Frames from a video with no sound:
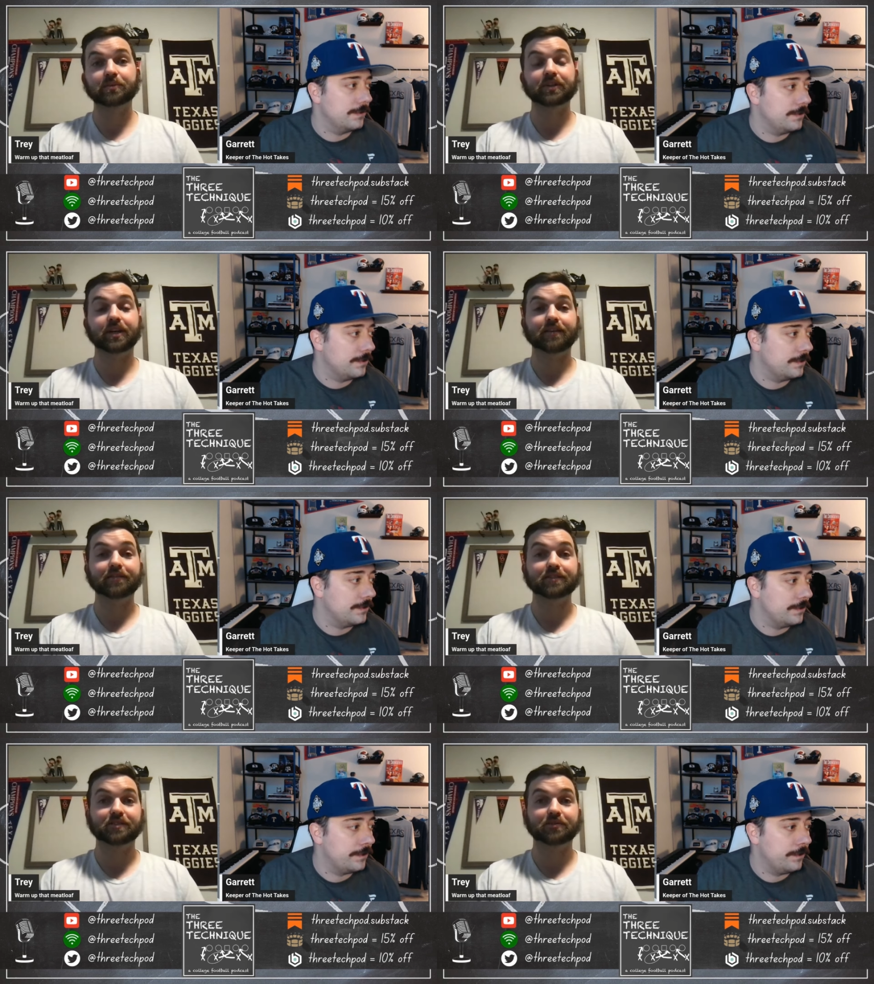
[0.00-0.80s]
Speaker 1: in the
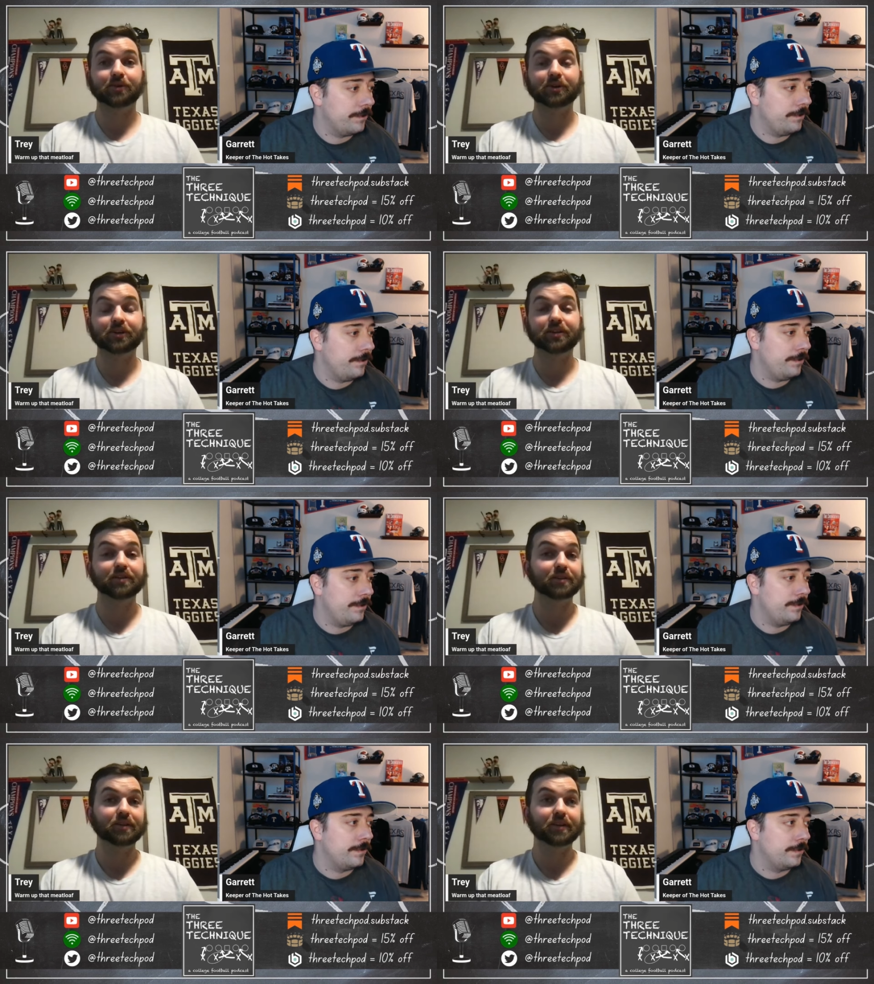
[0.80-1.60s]
offense and
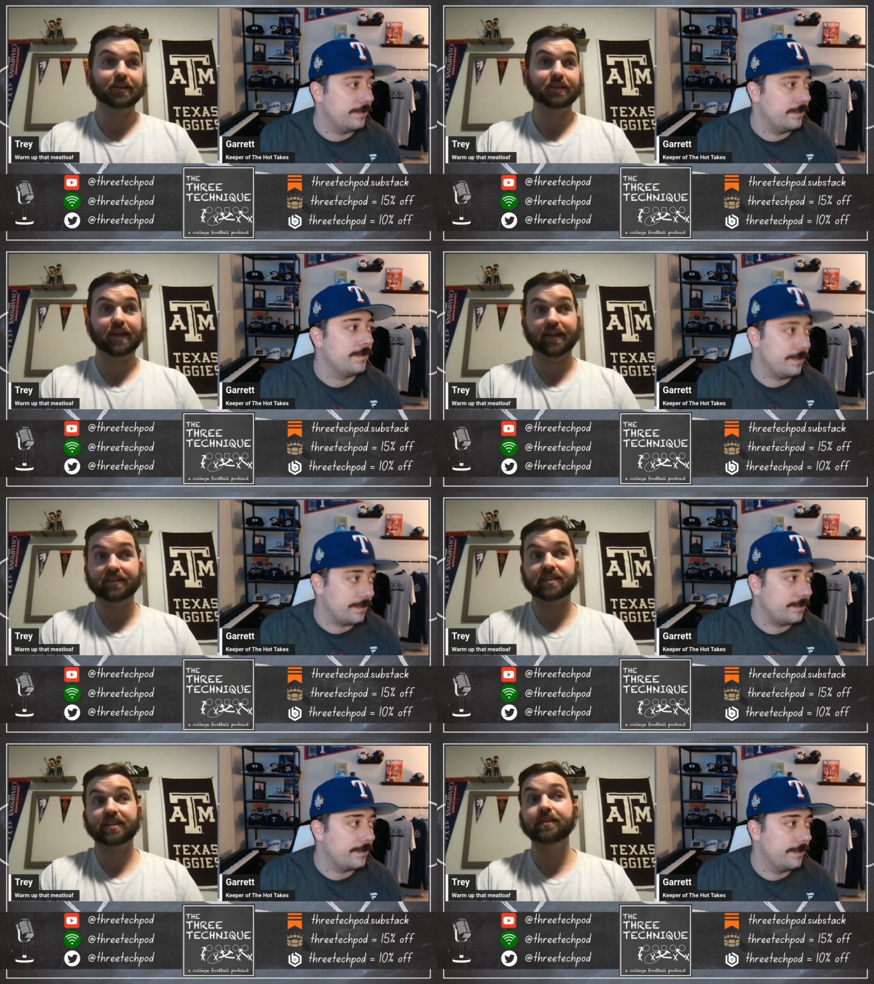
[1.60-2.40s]
running a
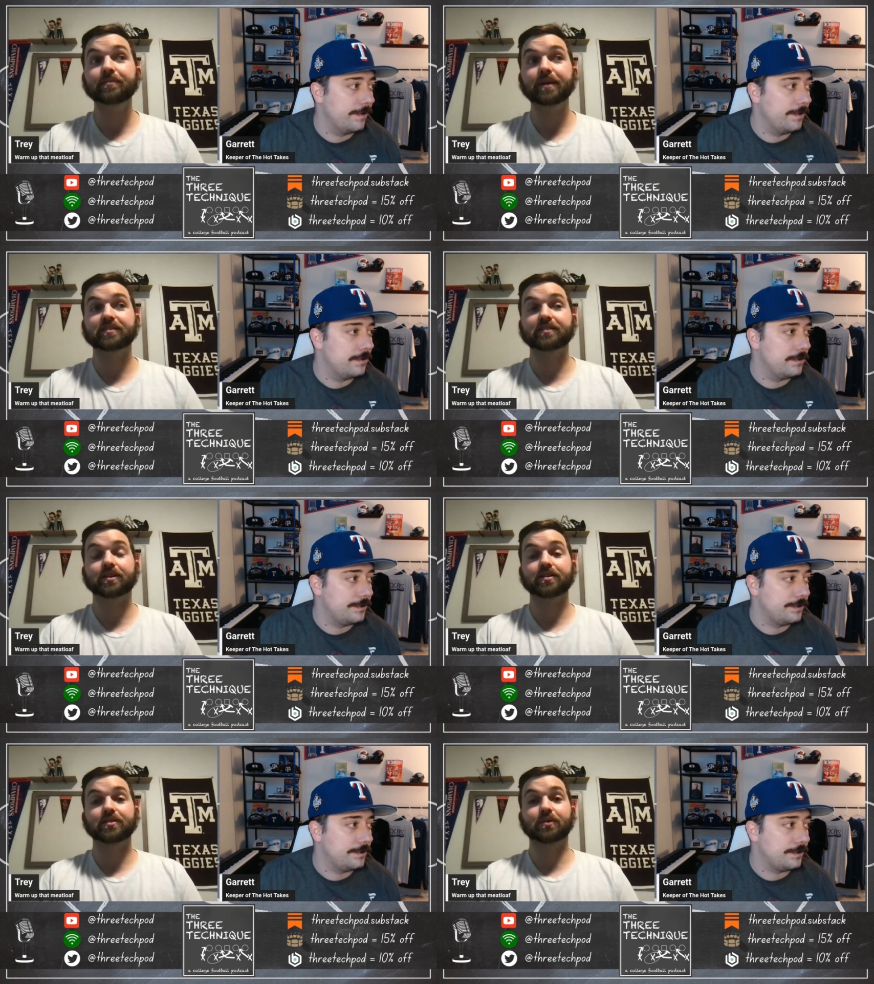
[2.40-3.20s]
team as a
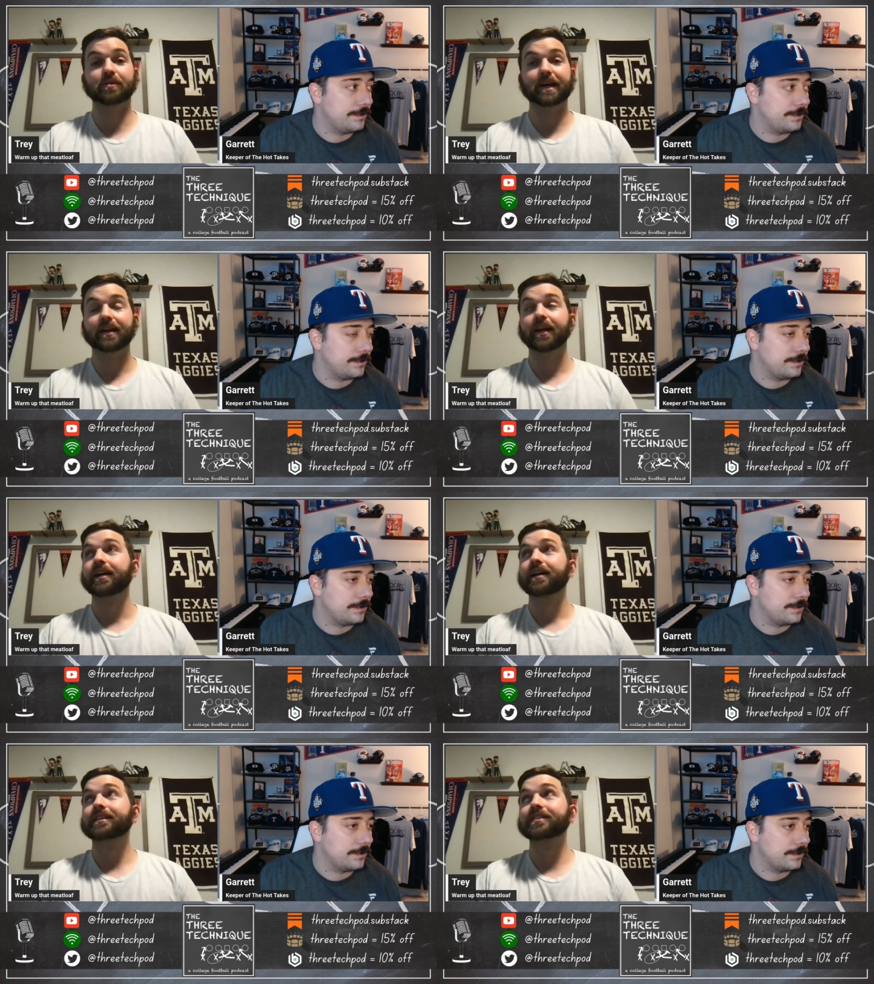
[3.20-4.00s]
starting quarterback.
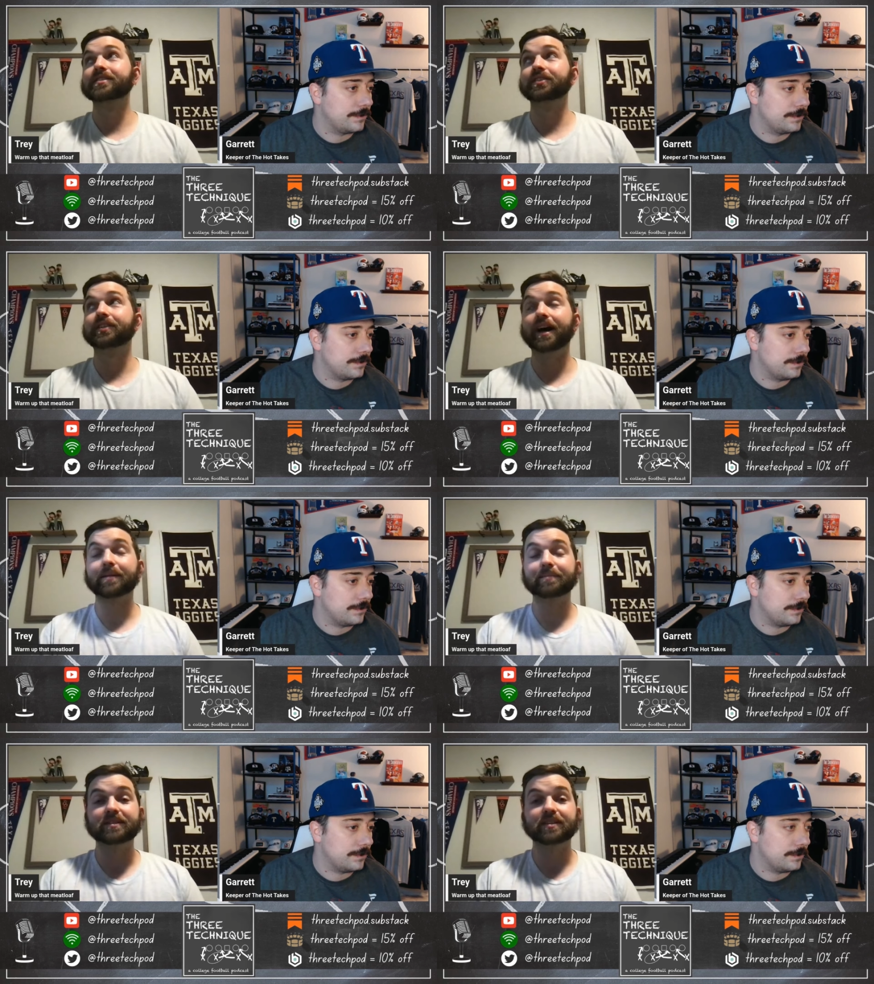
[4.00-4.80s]
There's a lot of
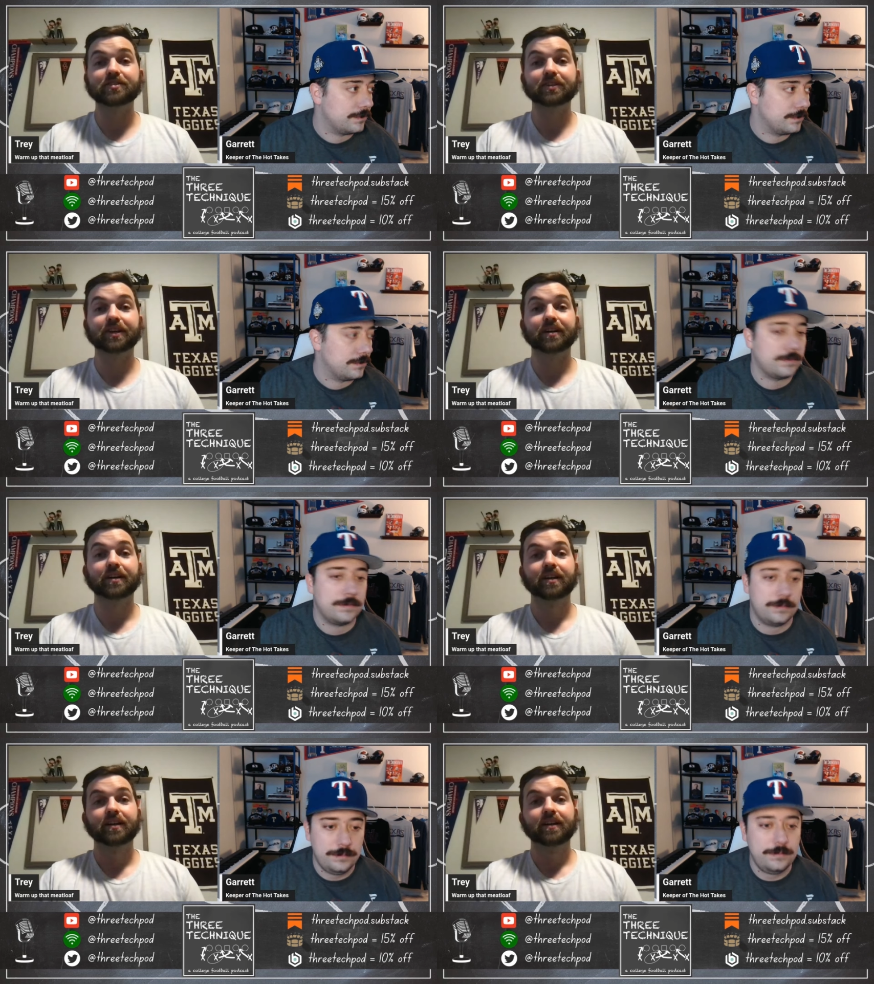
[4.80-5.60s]
potential there.
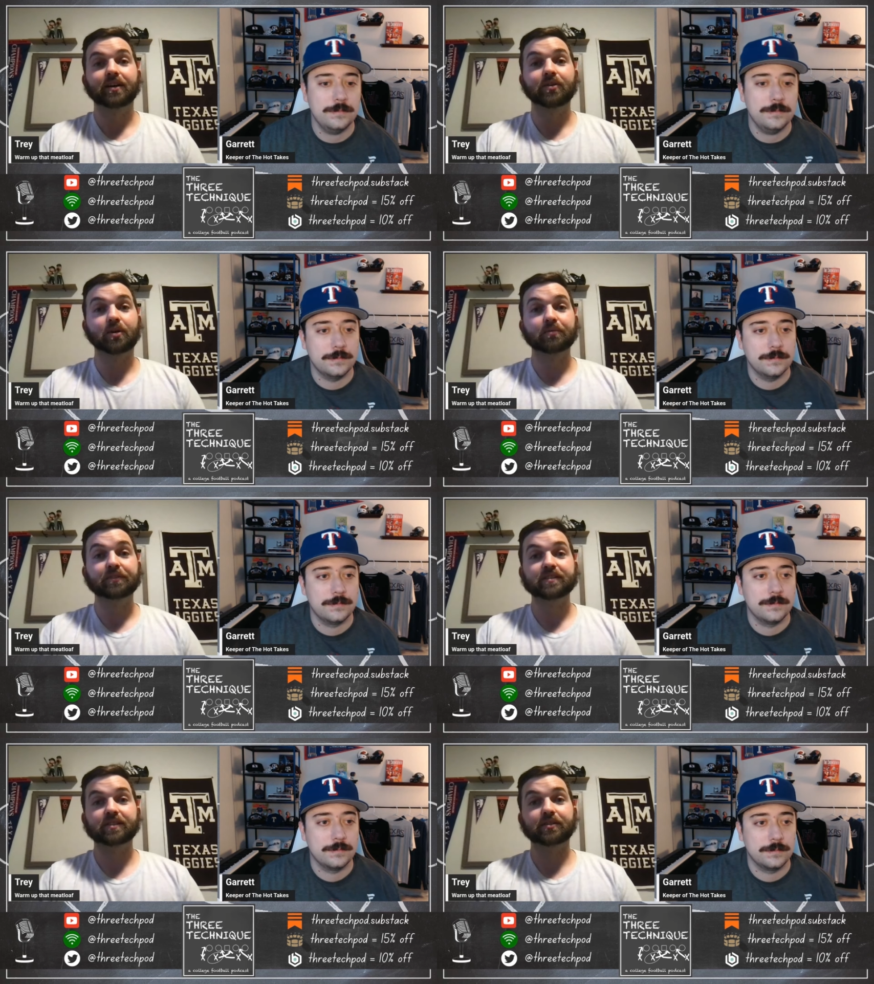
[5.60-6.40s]
Oklahoma
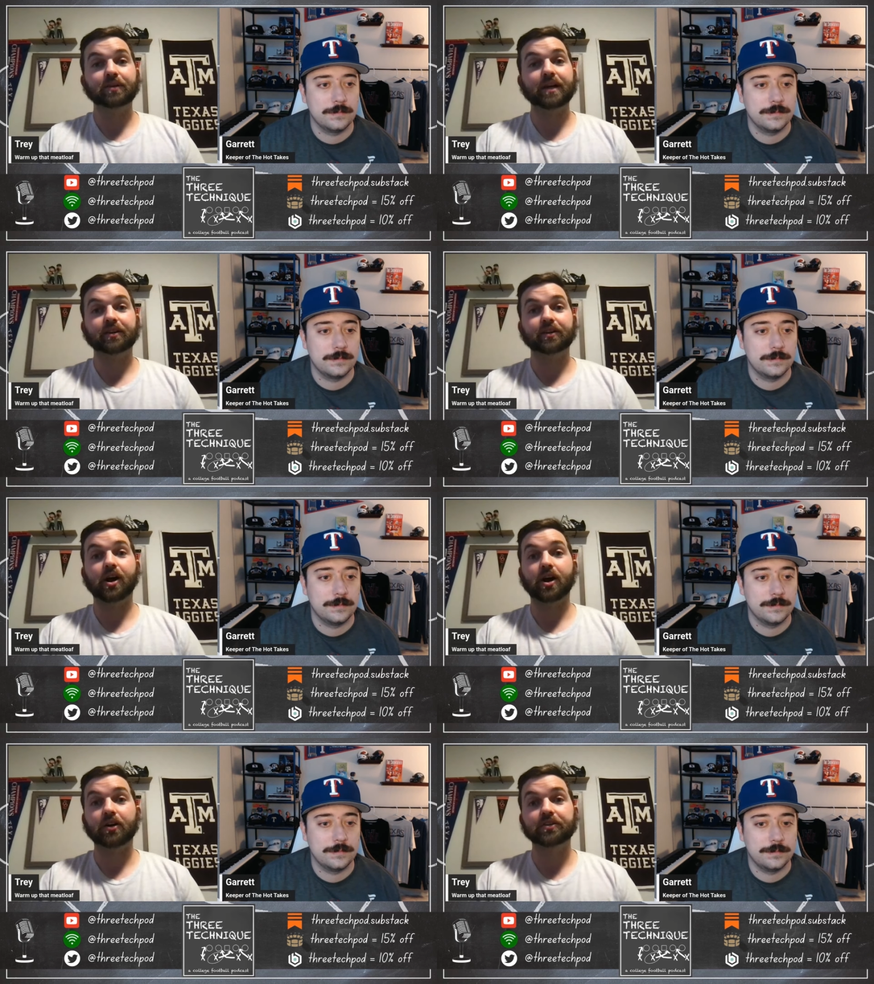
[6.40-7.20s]
fans need to write their
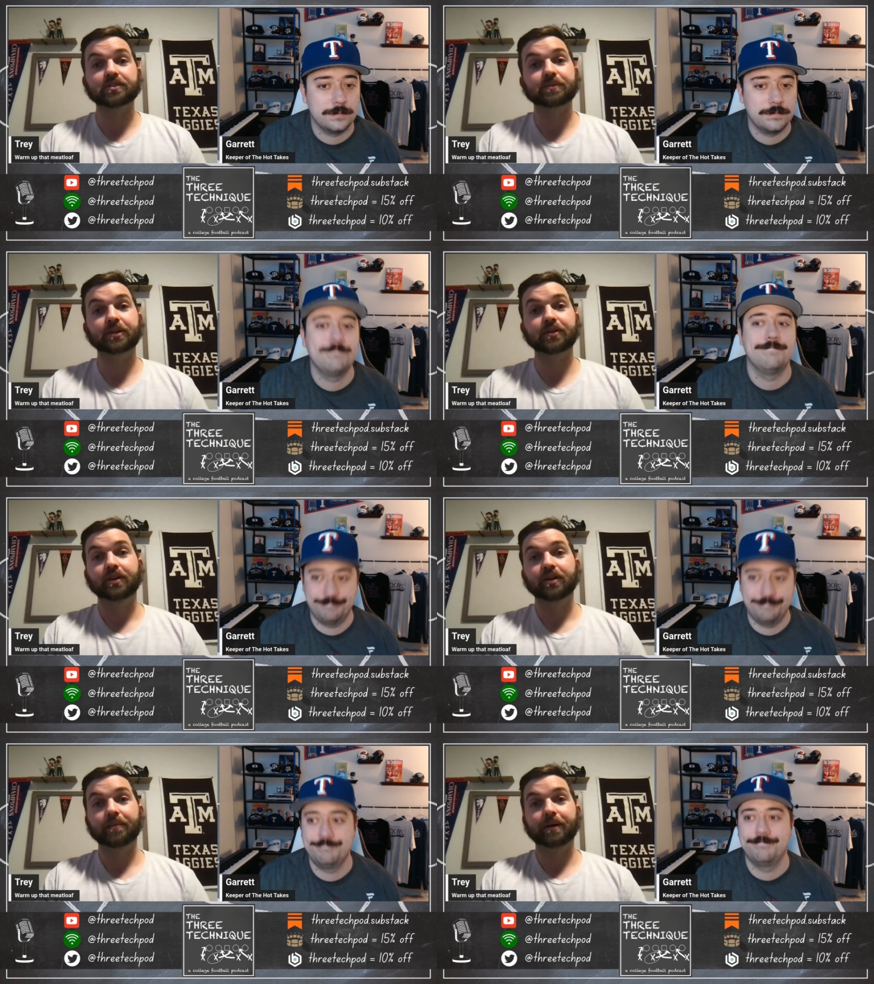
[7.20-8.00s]
congressman
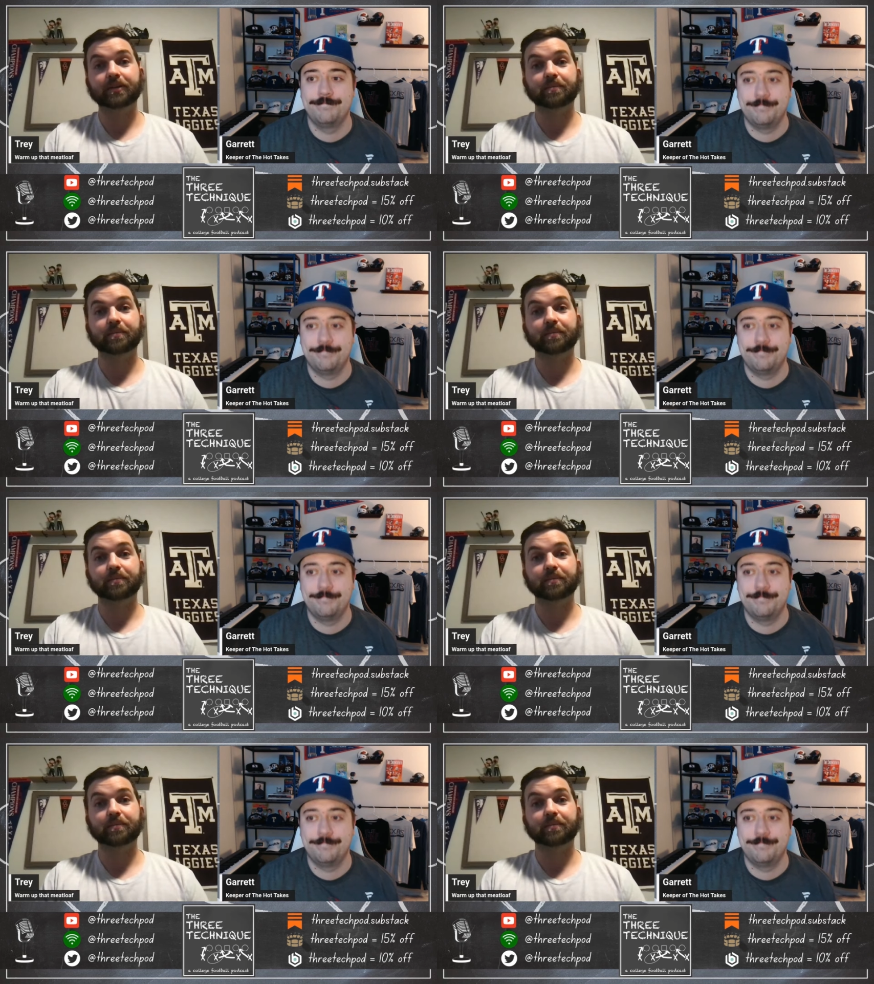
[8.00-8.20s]
about the